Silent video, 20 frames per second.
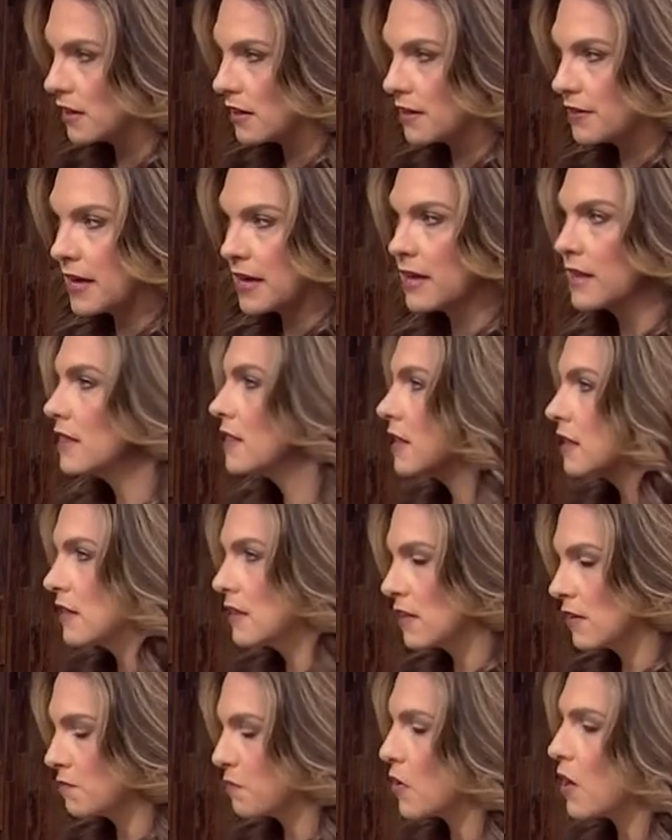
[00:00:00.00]
They, the,
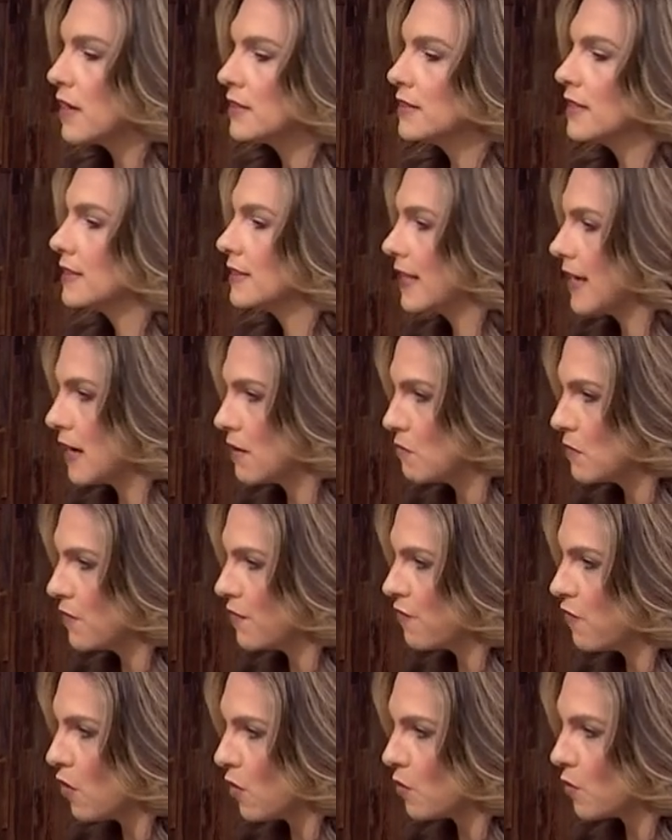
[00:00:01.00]
the process can't move
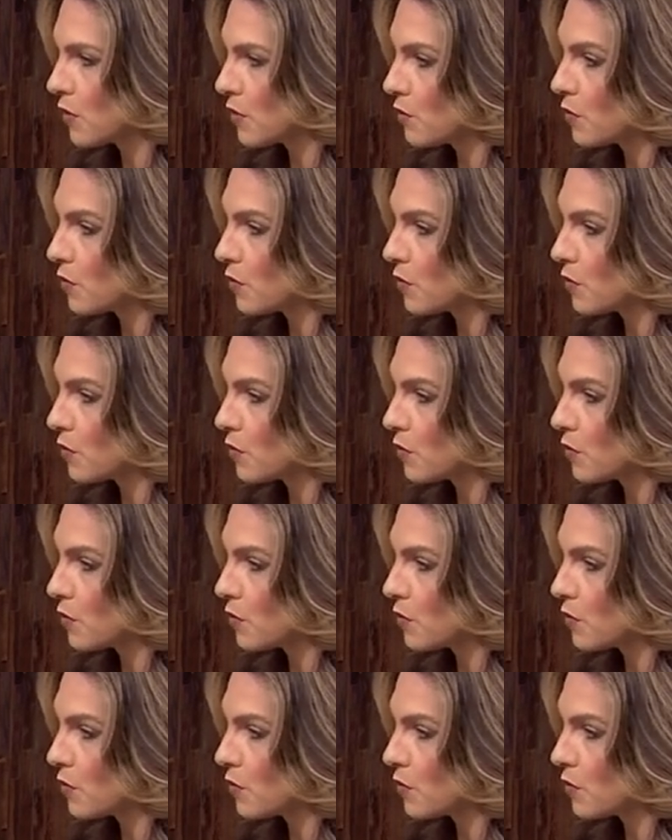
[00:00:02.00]
forward